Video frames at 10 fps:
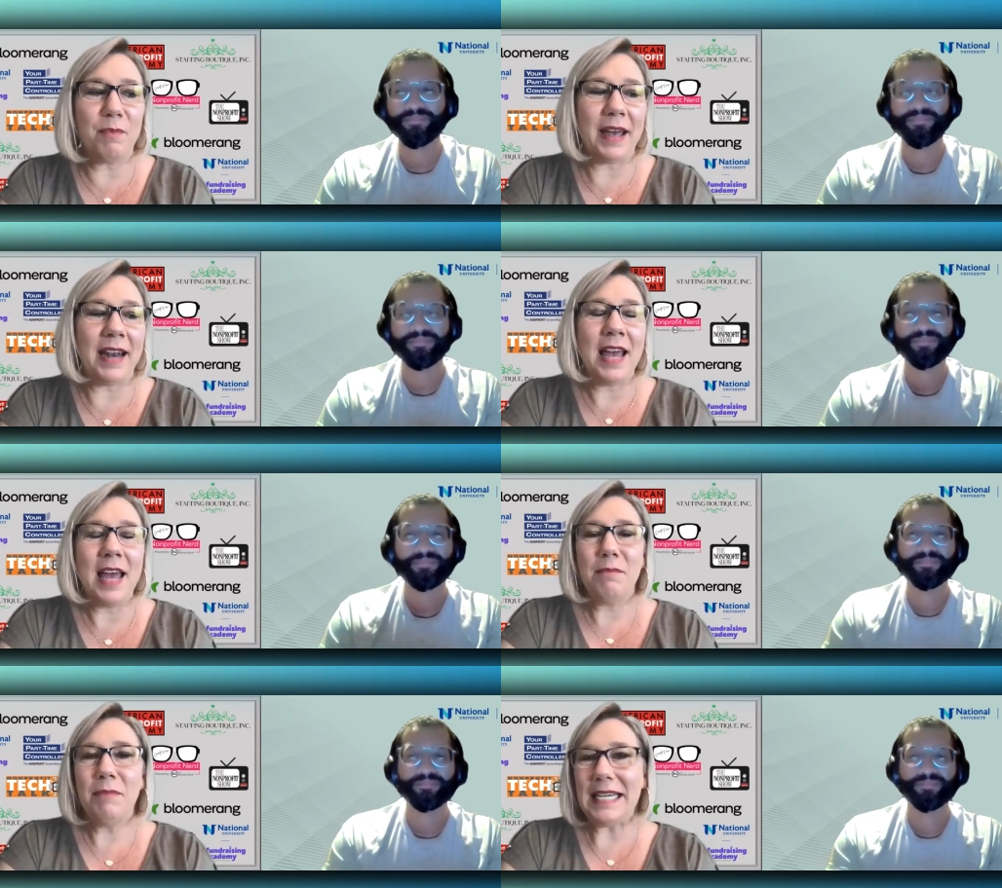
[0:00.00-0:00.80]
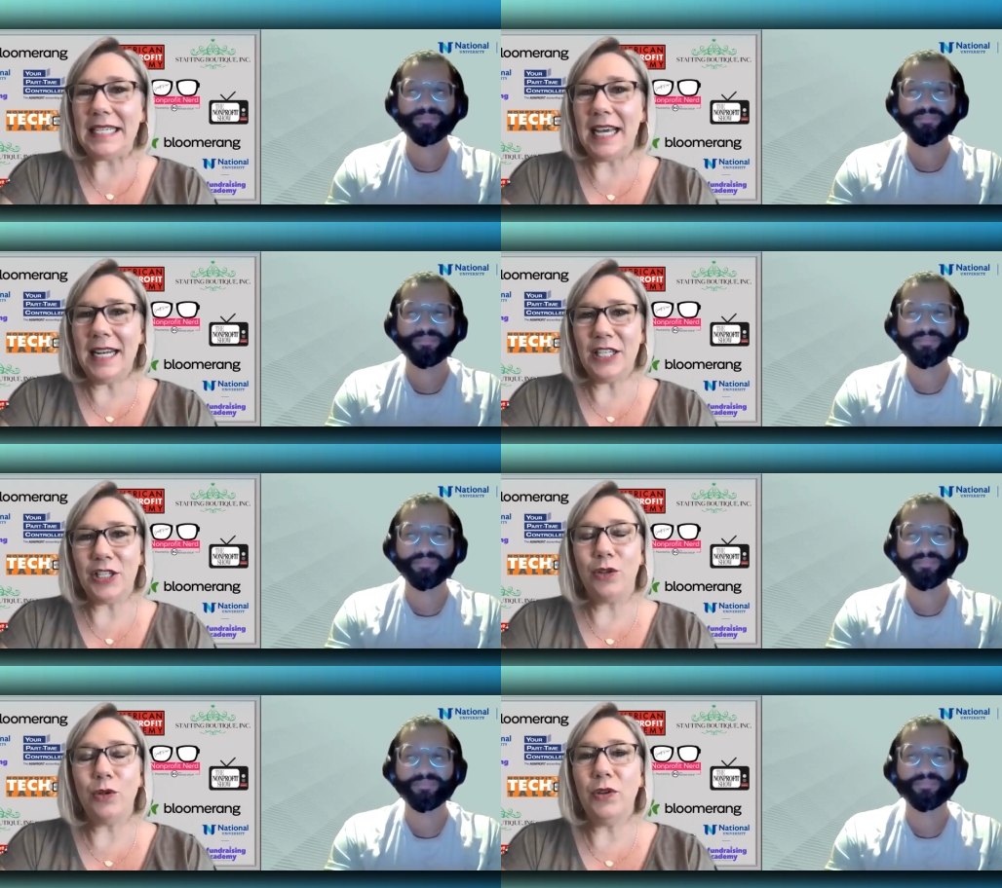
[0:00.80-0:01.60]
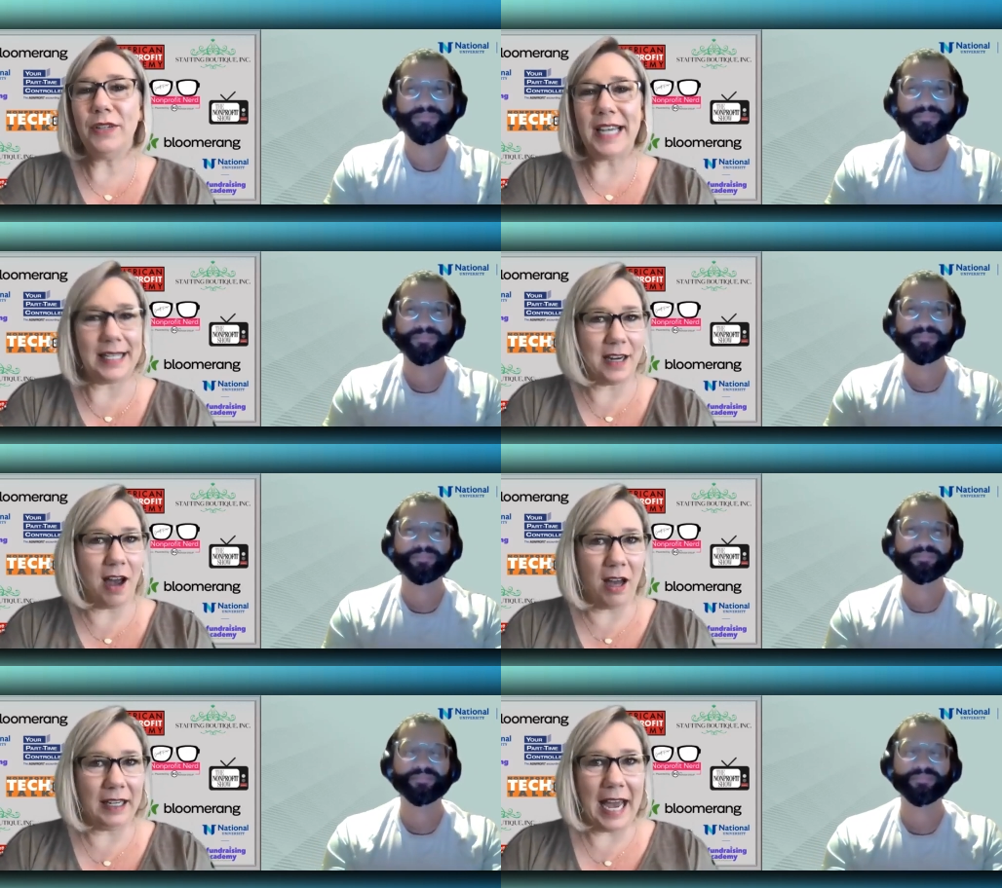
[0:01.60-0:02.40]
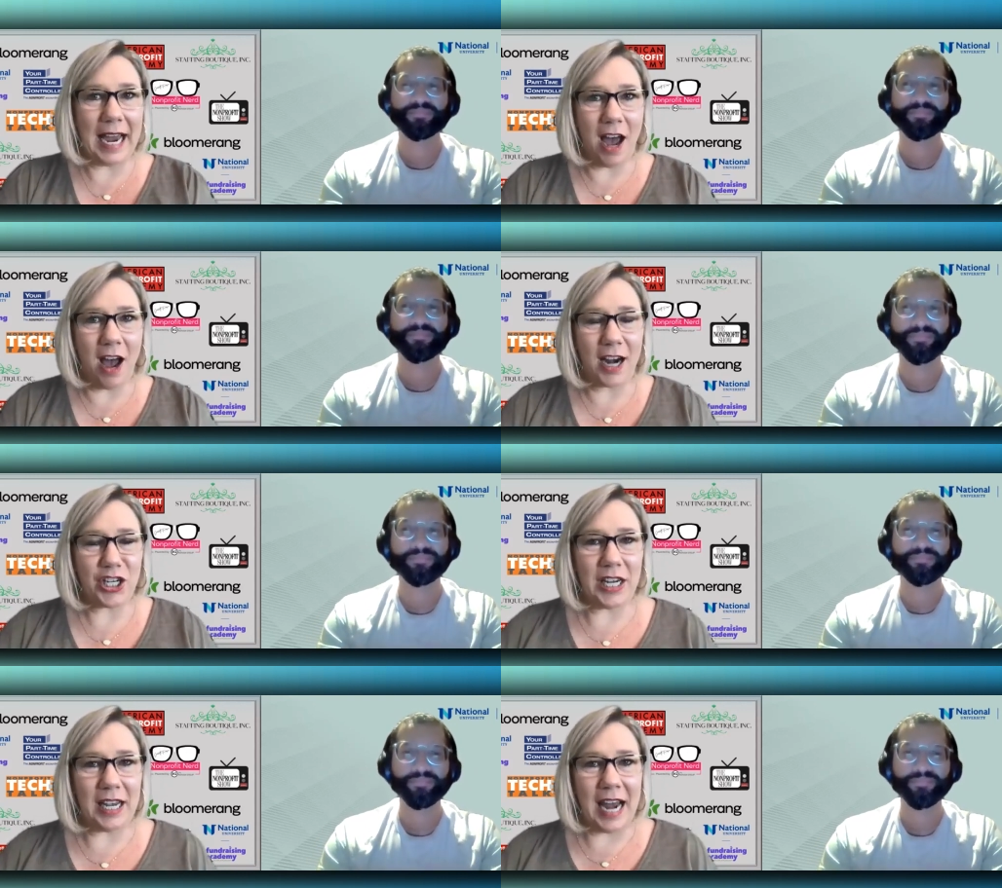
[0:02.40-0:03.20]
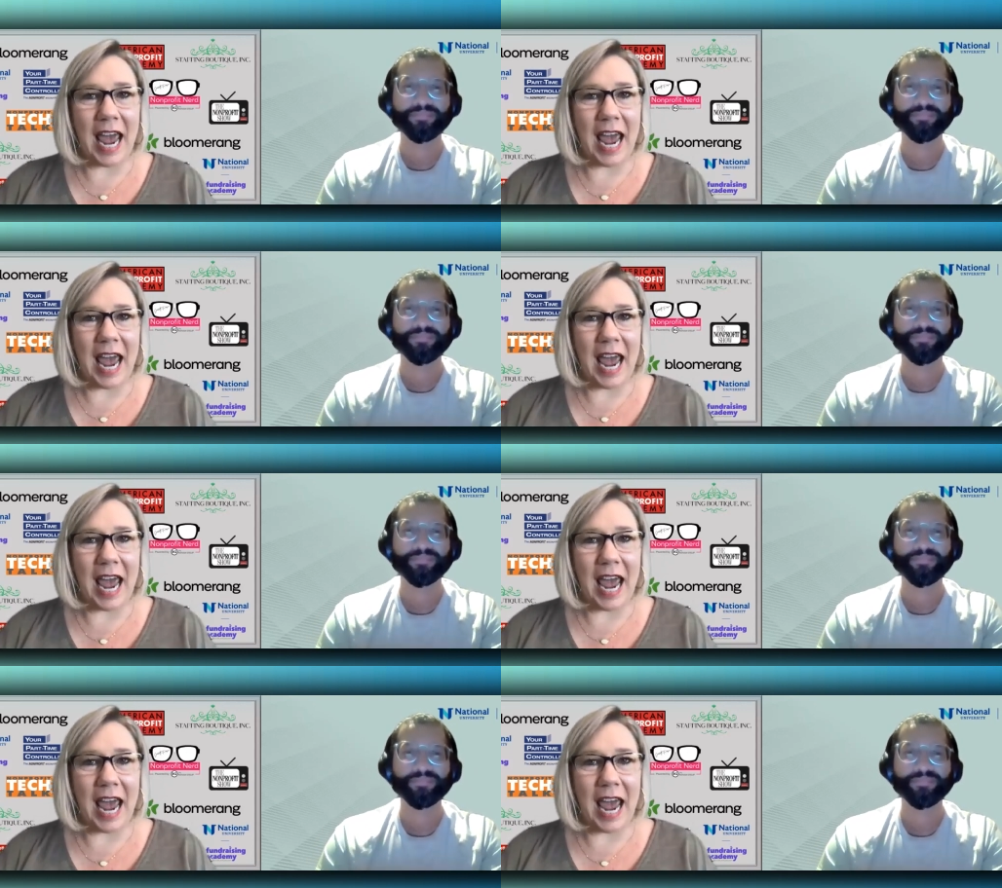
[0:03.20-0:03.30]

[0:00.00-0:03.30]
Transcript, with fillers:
Speaker 1: but my son's school does an online auction.